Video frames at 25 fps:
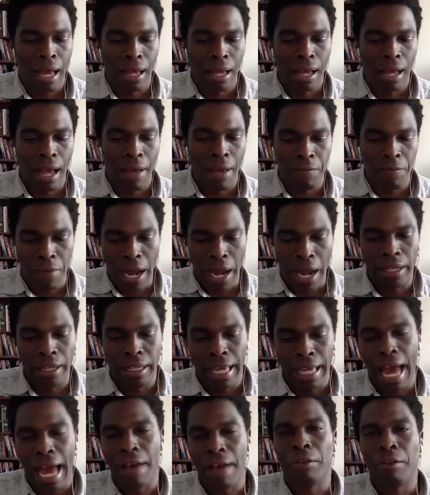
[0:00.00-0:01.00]
finally
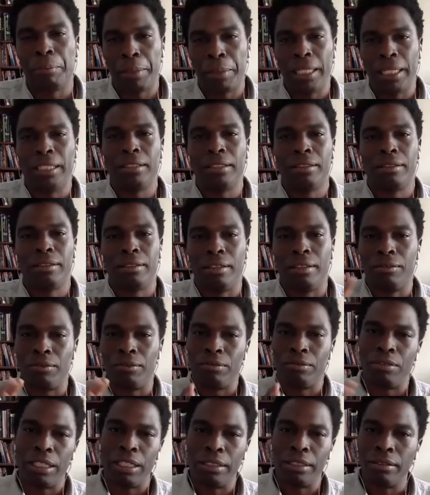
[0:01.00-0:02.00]
have a piece of
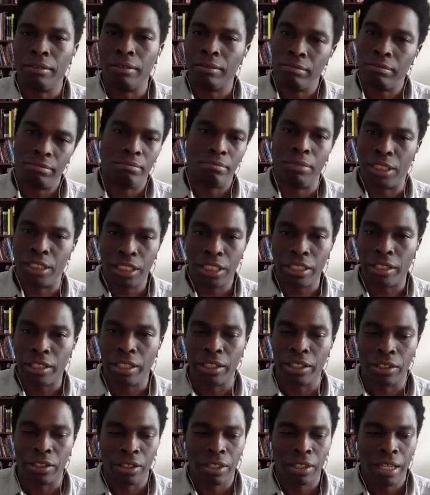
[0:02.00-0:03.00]
written
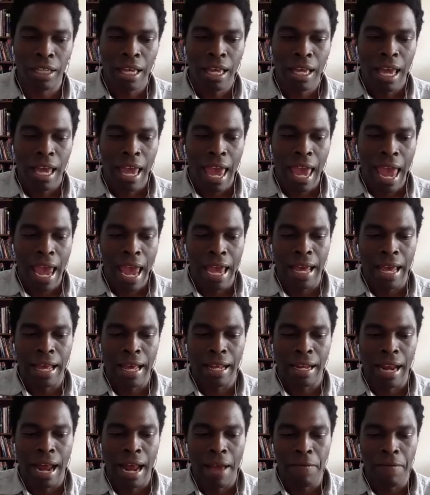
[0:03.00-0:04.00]
material.
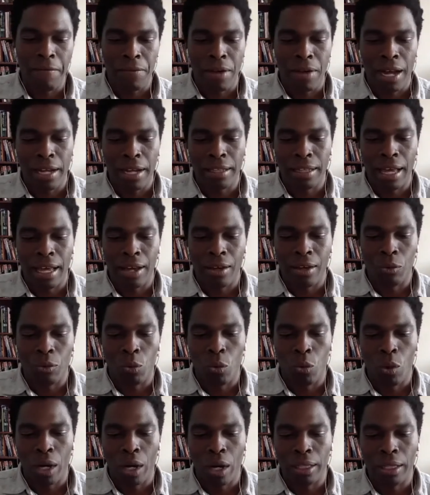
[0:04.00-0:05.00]
And I find that
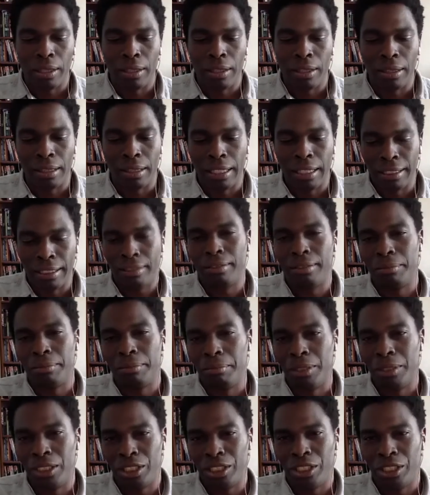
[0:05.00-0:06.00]
what this
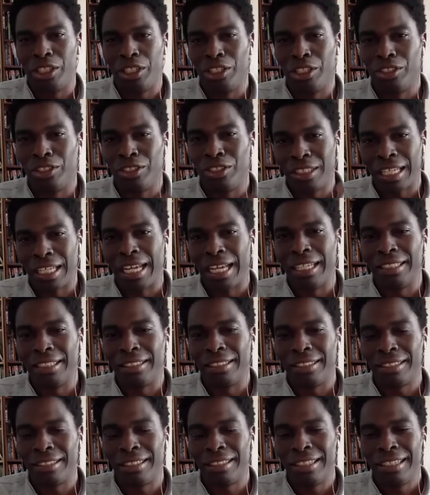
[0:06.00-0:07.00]
material
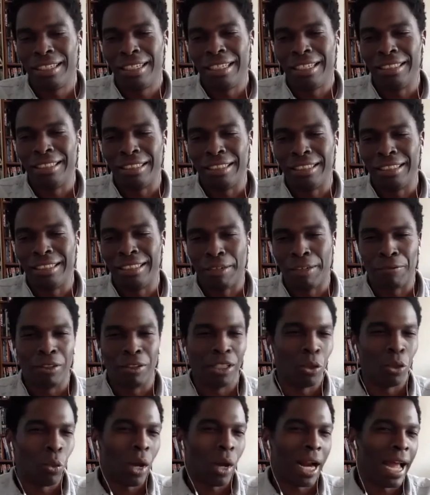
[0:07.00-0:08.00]
says is different than
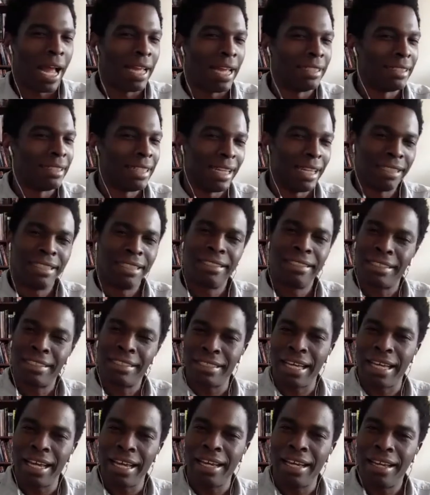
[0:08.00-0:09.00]
what I intended to
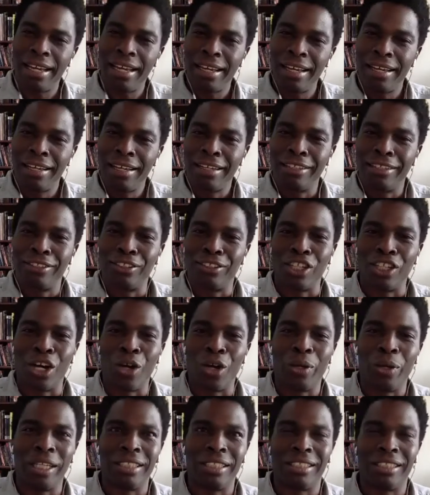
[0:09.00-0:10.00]
say. So
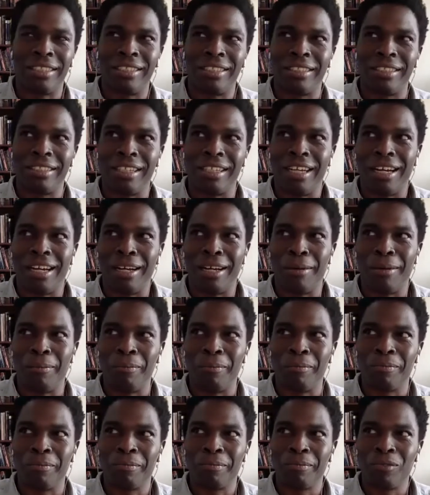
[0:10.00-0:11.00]

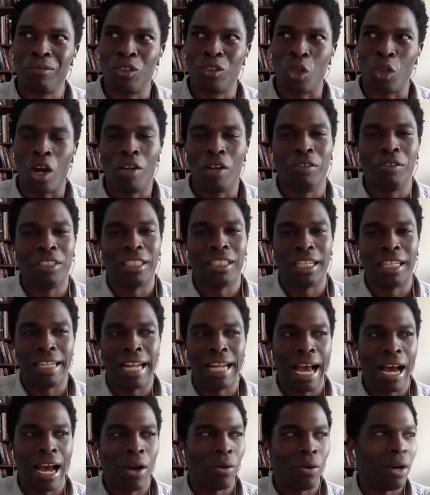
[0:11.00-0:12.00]
so all of a sudden
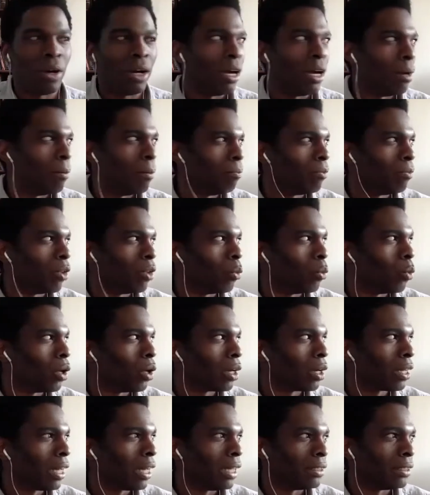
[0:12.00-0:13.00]
now the
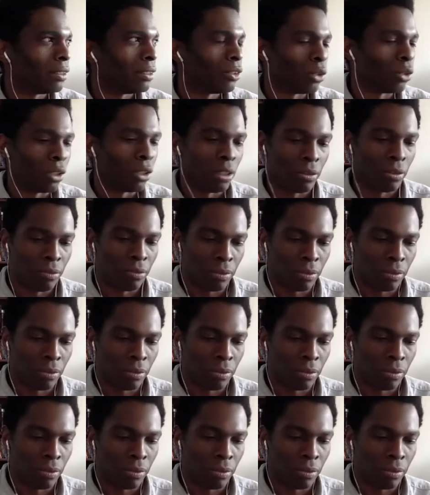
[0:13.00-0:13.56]
work has sort of